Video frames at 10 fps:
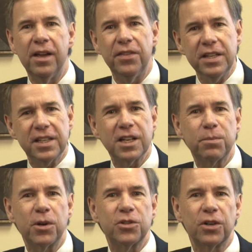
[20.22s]
These
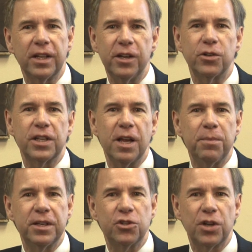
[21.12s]
experts are leaders
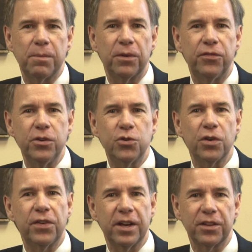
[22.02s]
helping to shape the future
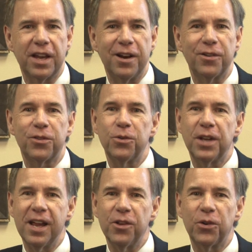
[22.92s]
of healthcare through
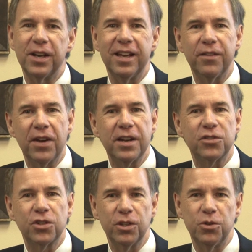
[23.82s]
tailoring innovative
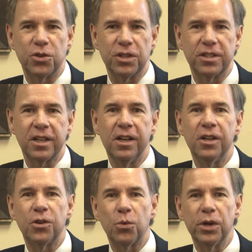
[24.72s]
solutions
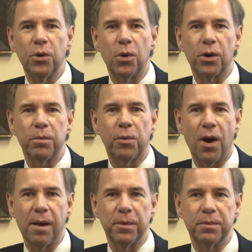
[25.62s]
to real-world
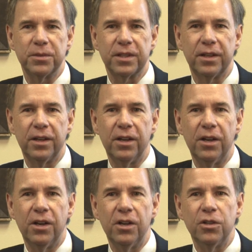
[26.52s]
problems.
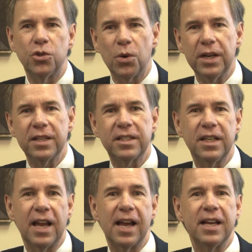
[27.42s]
Joining us
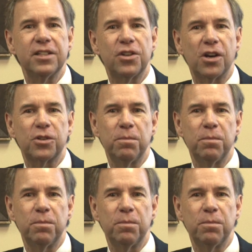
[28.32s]
today is Dr.